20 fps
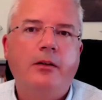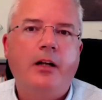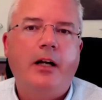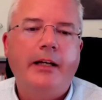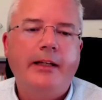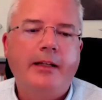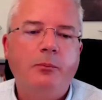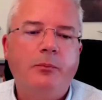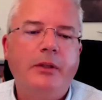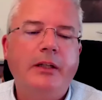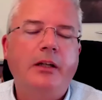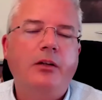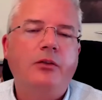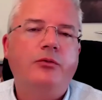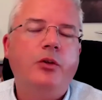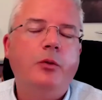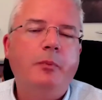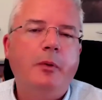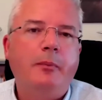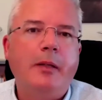I can bring a
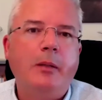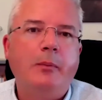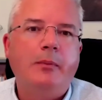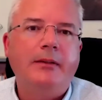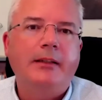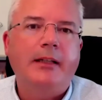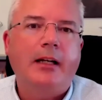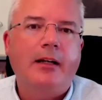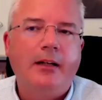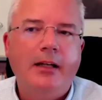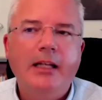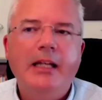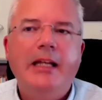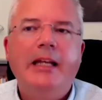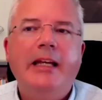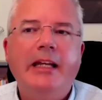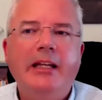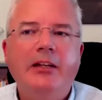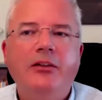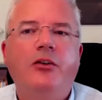group of people together
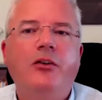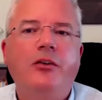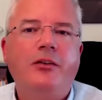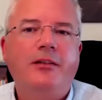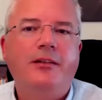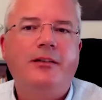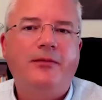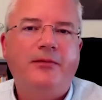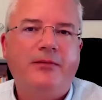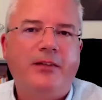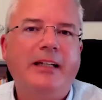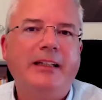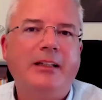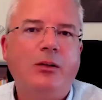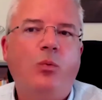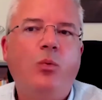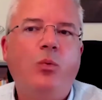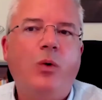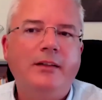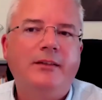in order to find
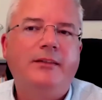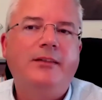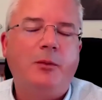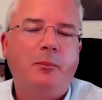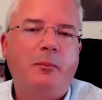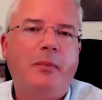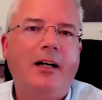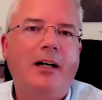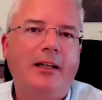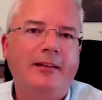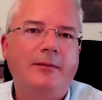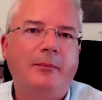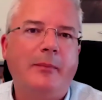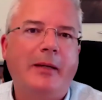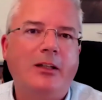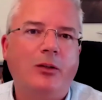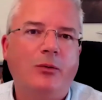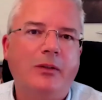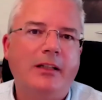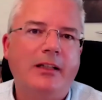out what their pilot's
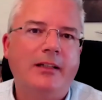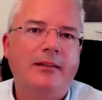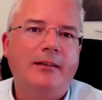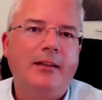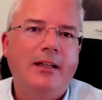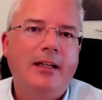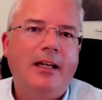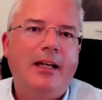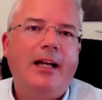manual is.